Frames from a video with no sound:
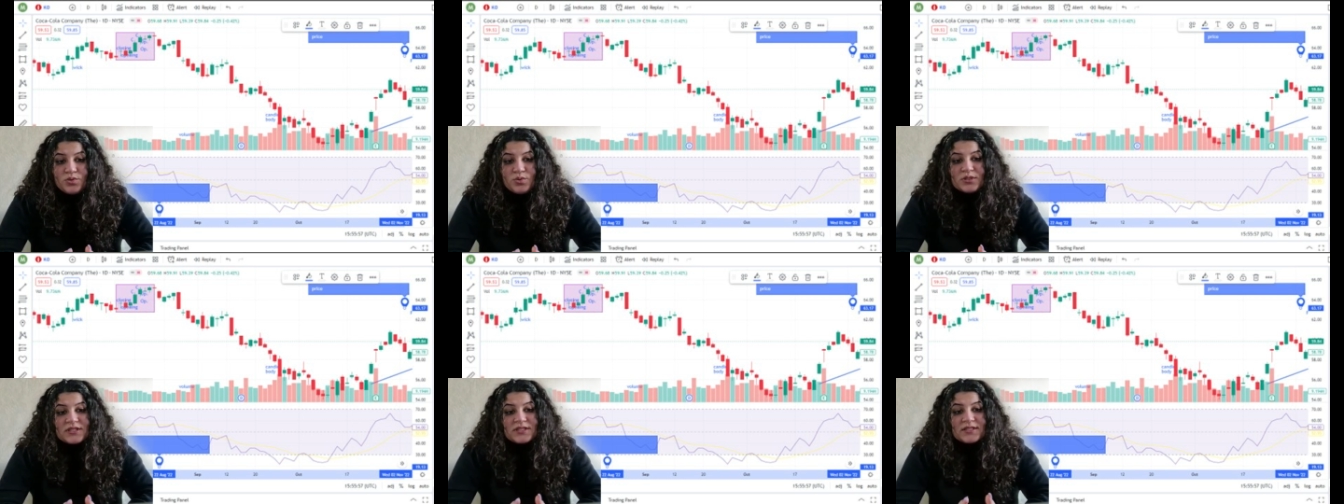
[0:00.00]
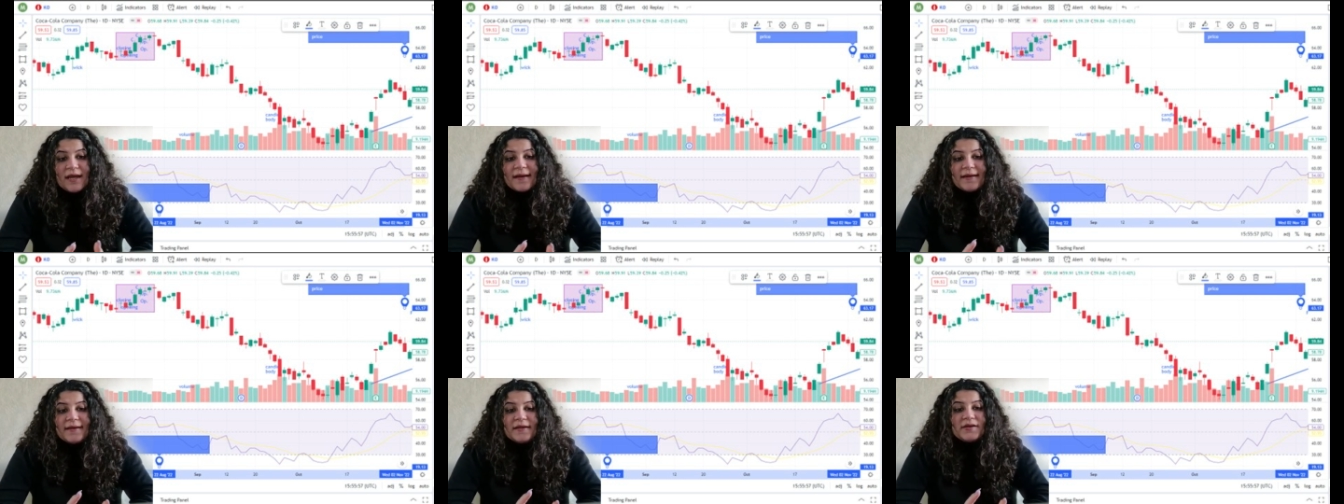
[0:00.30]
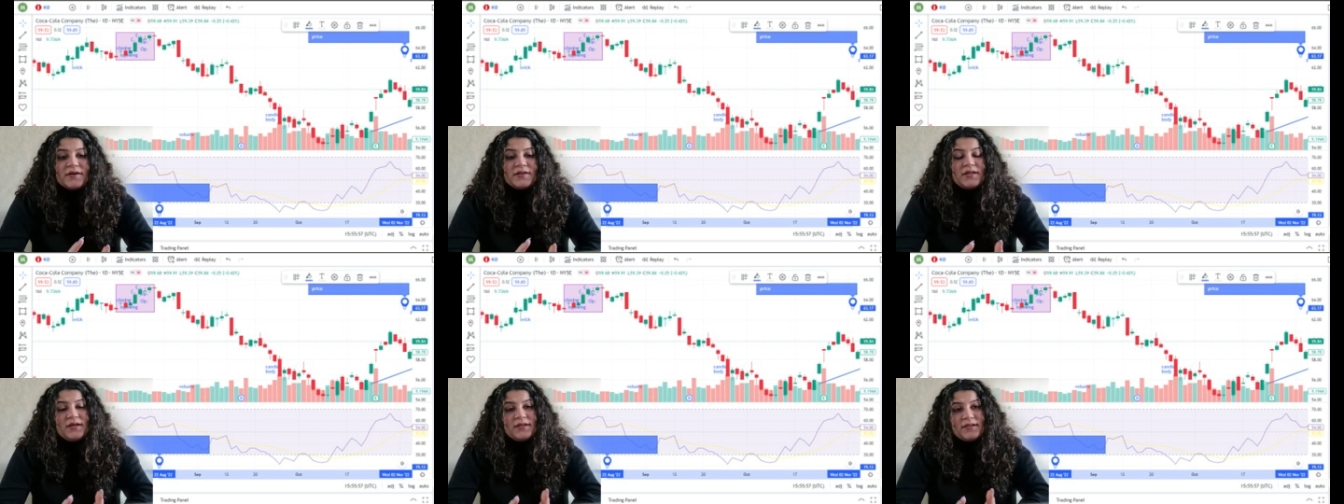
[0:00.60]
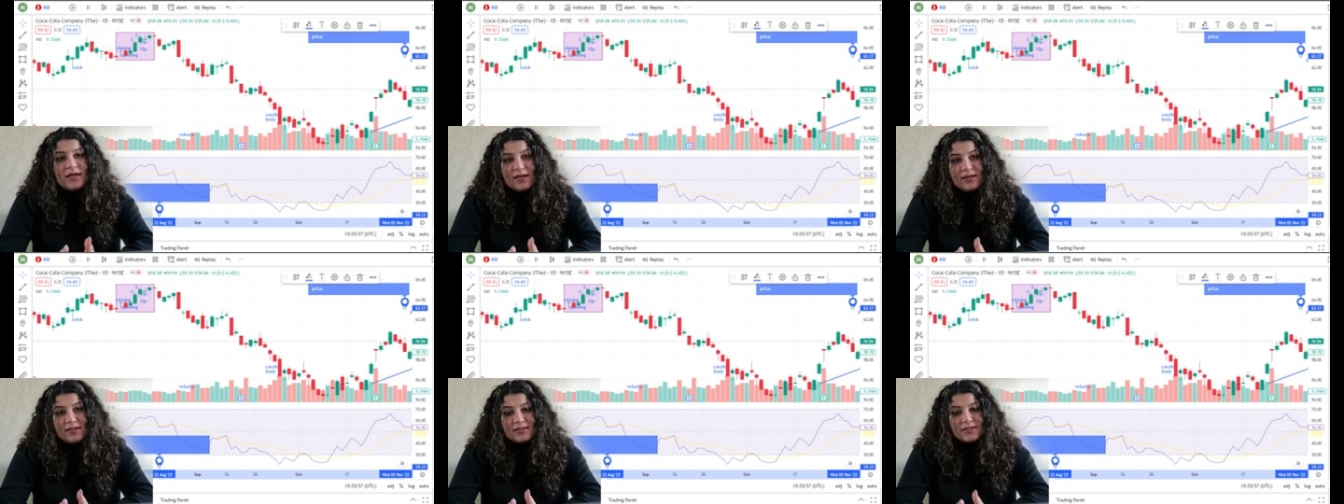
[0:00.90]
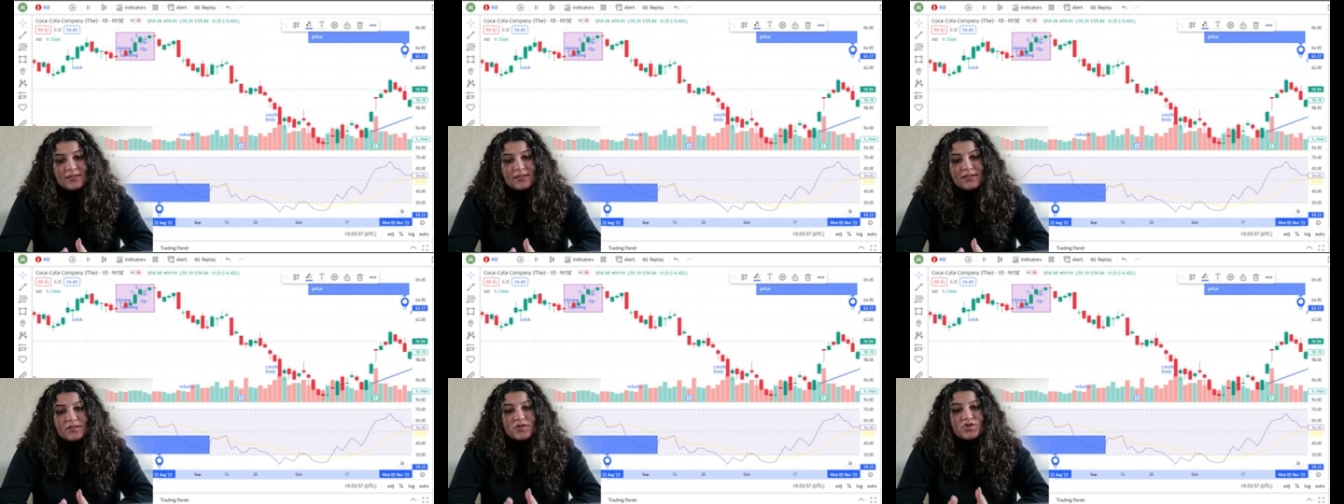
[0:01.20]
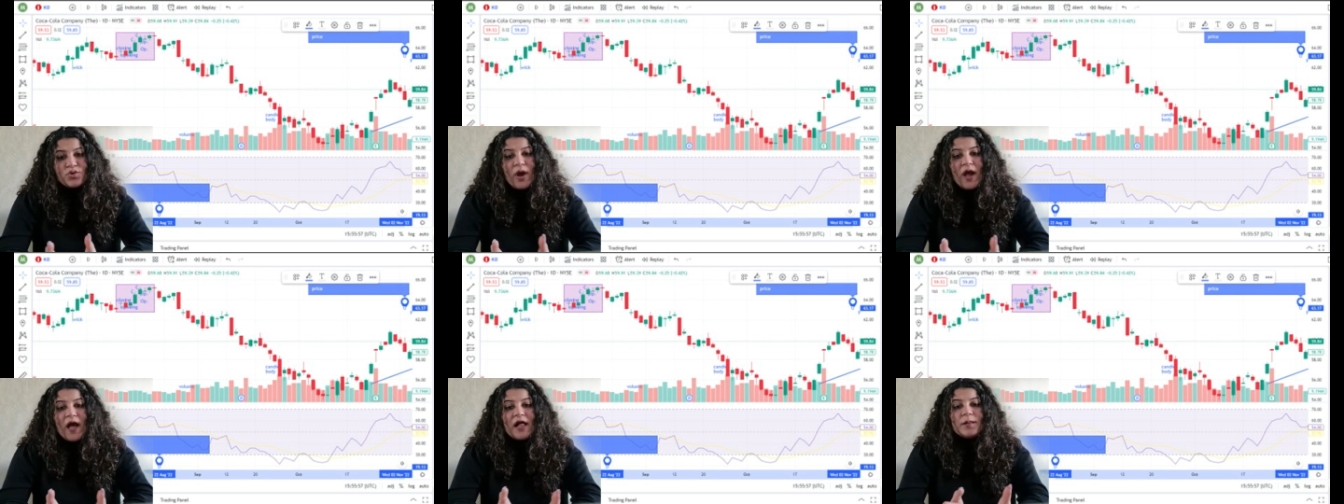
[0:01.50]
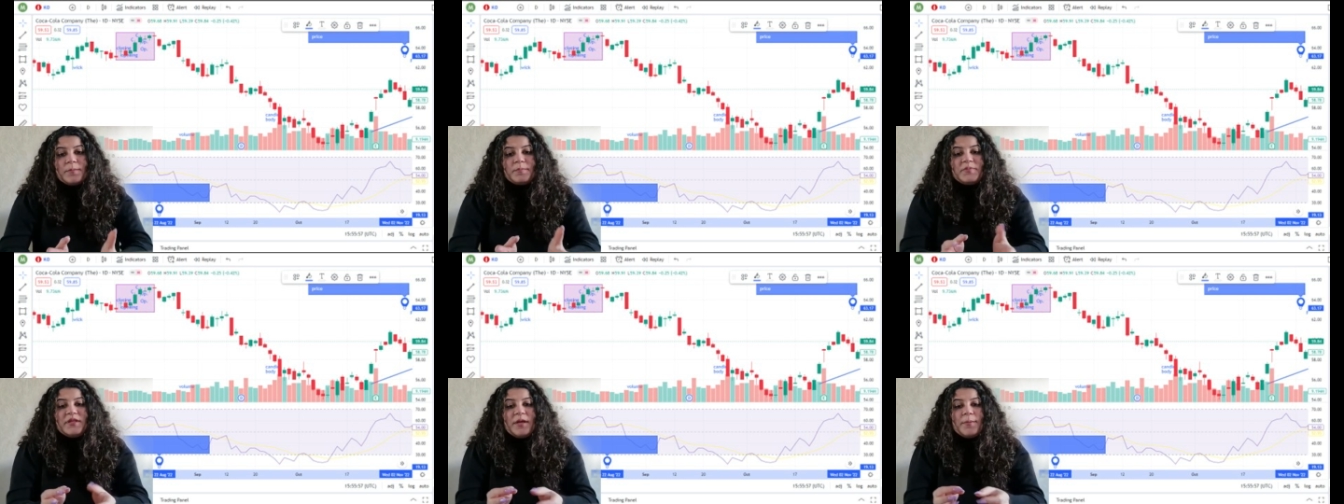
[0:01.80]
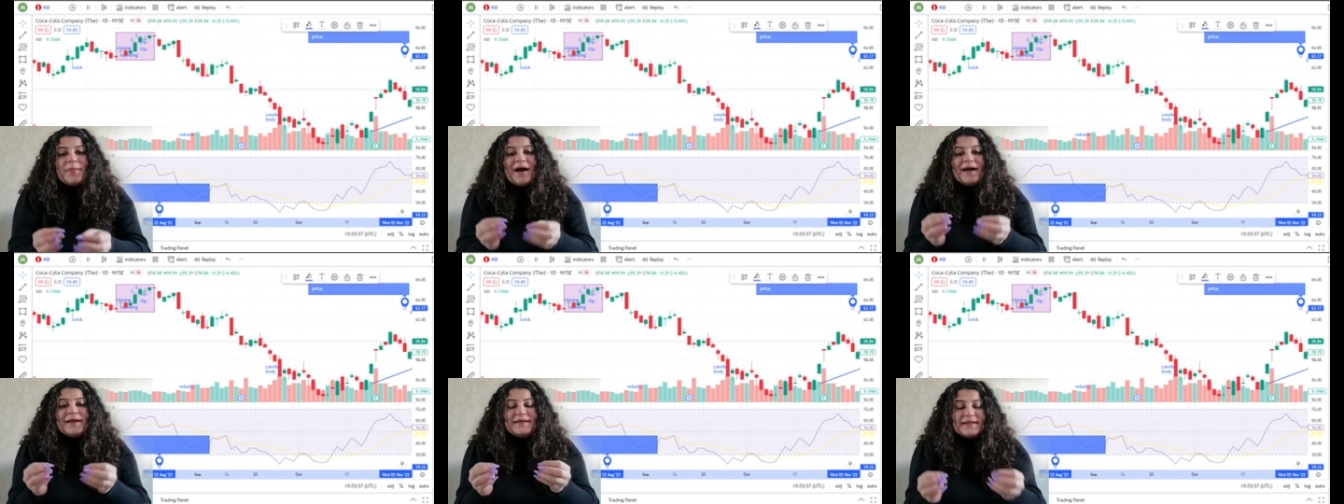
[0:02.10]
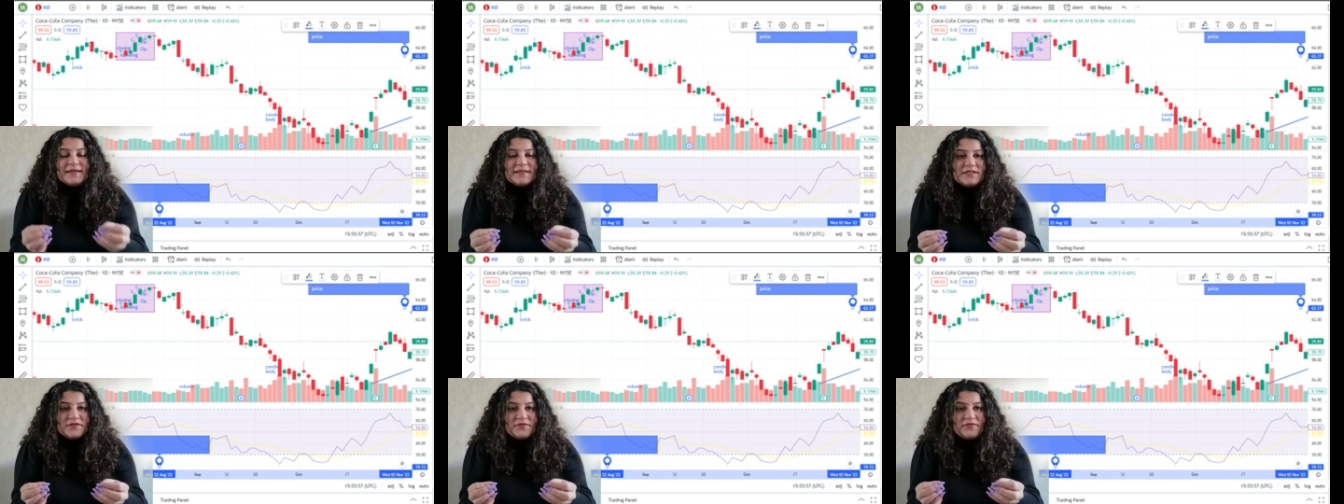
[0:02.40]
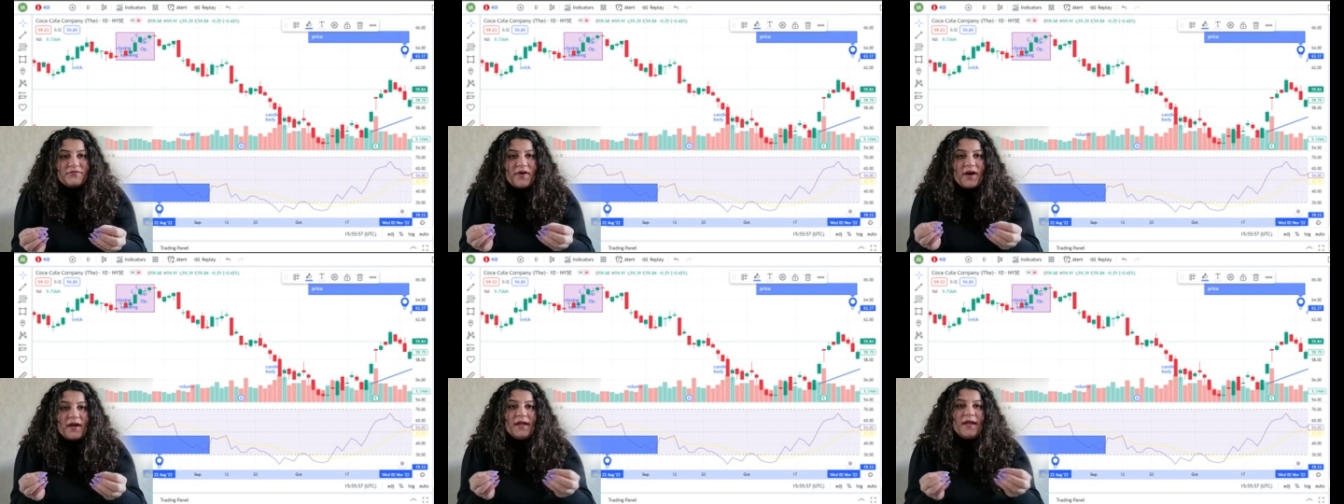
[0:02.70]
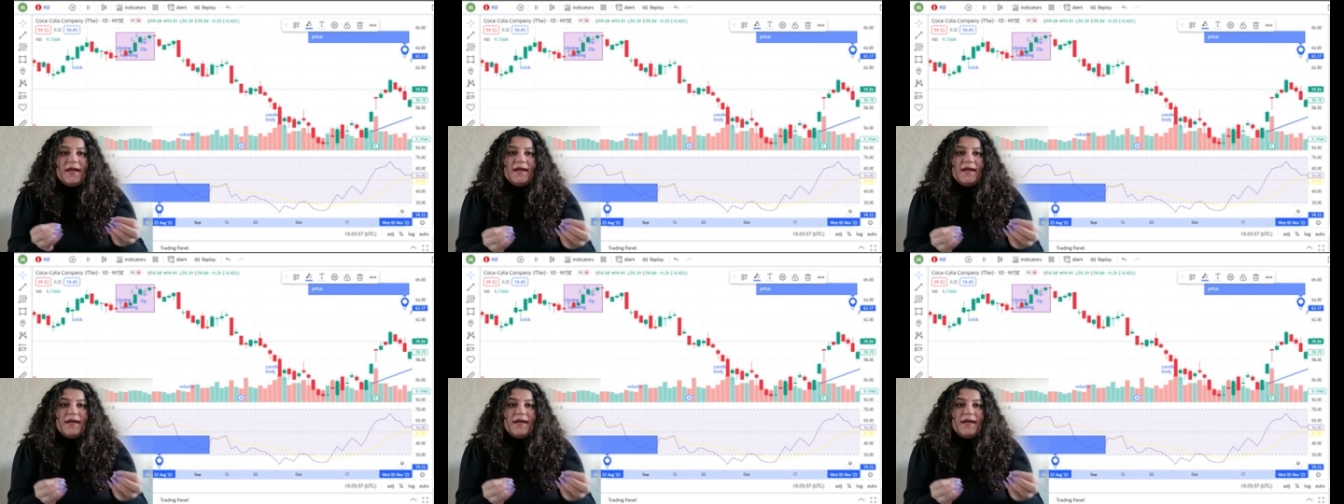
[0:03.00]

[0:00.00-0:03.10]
use technical analysis to help them identify